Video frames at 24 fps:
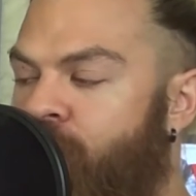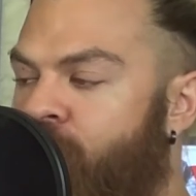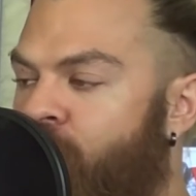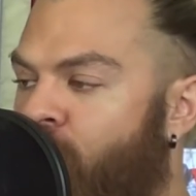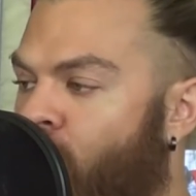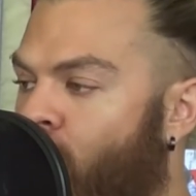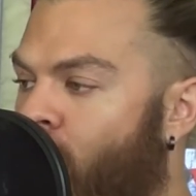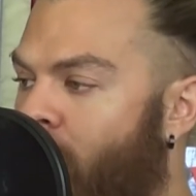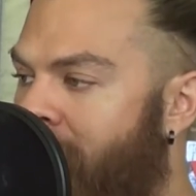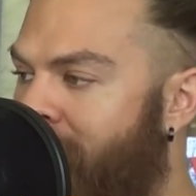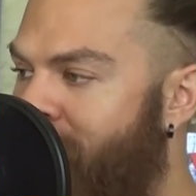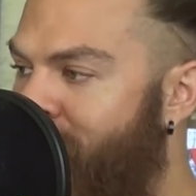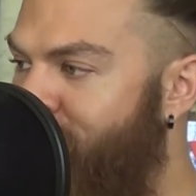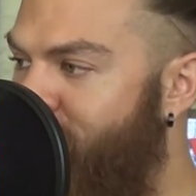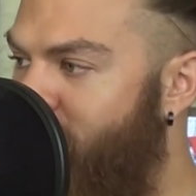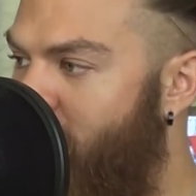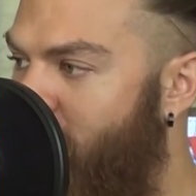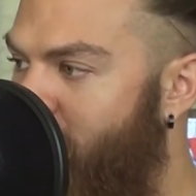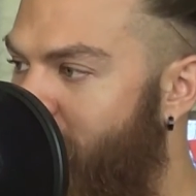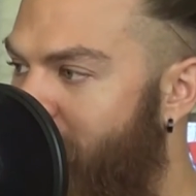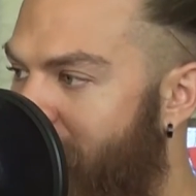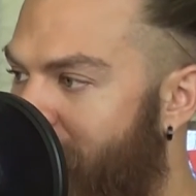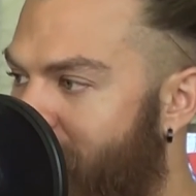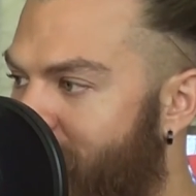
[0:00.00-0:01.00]
your weight
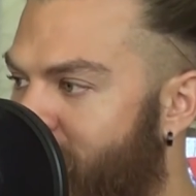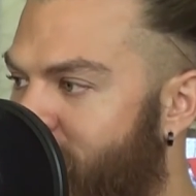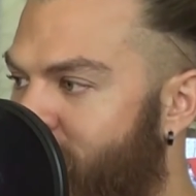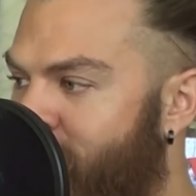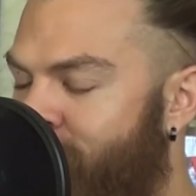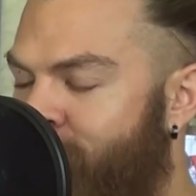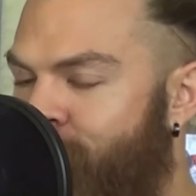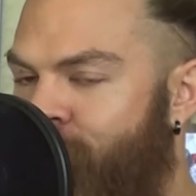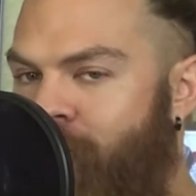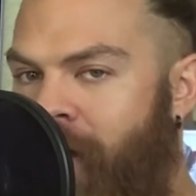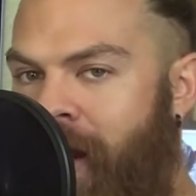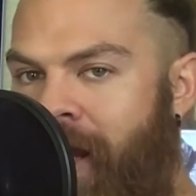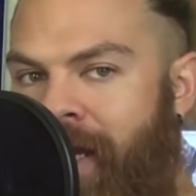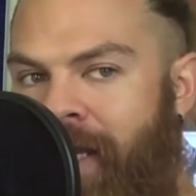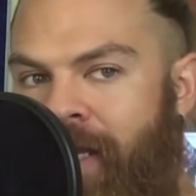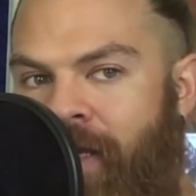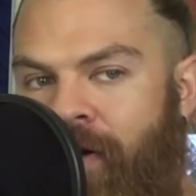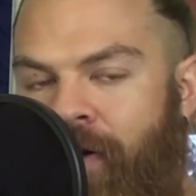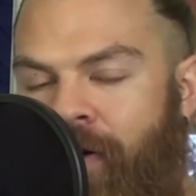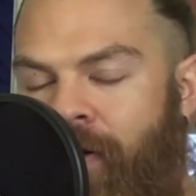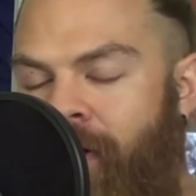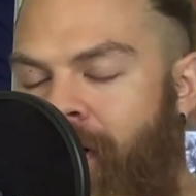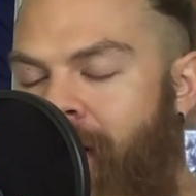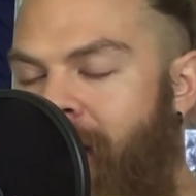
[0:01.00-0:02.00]
programming, your training,
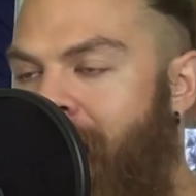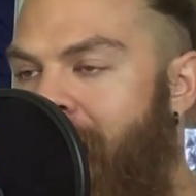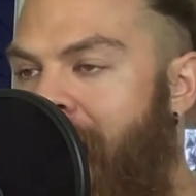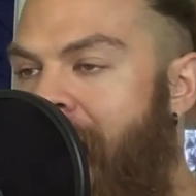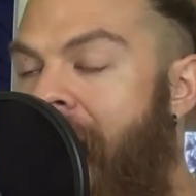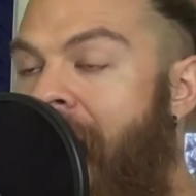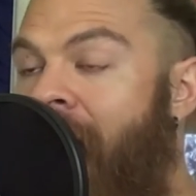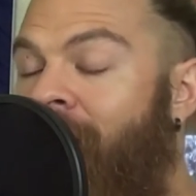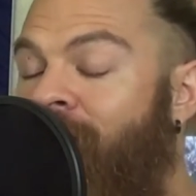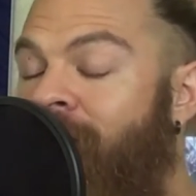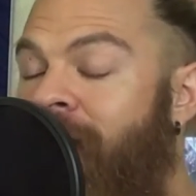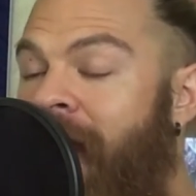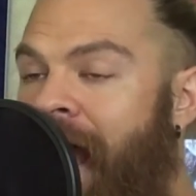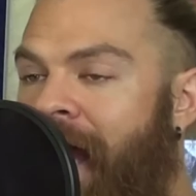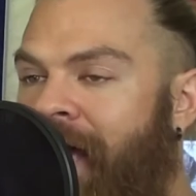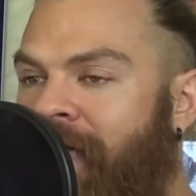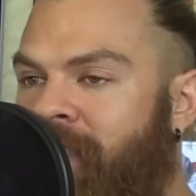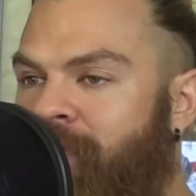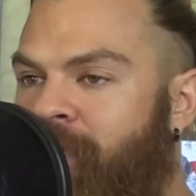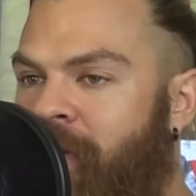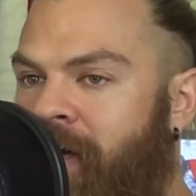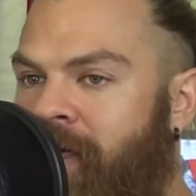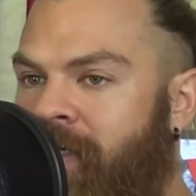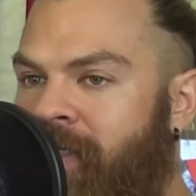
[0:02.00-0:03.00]
your every
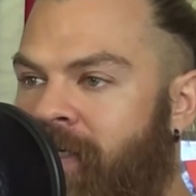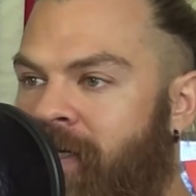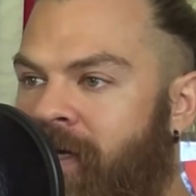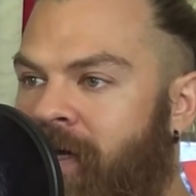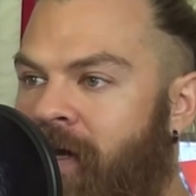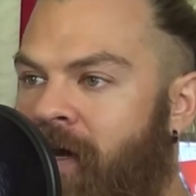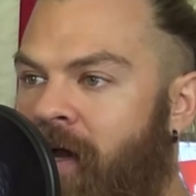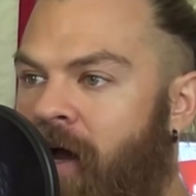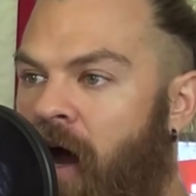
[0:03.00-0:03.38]
aspect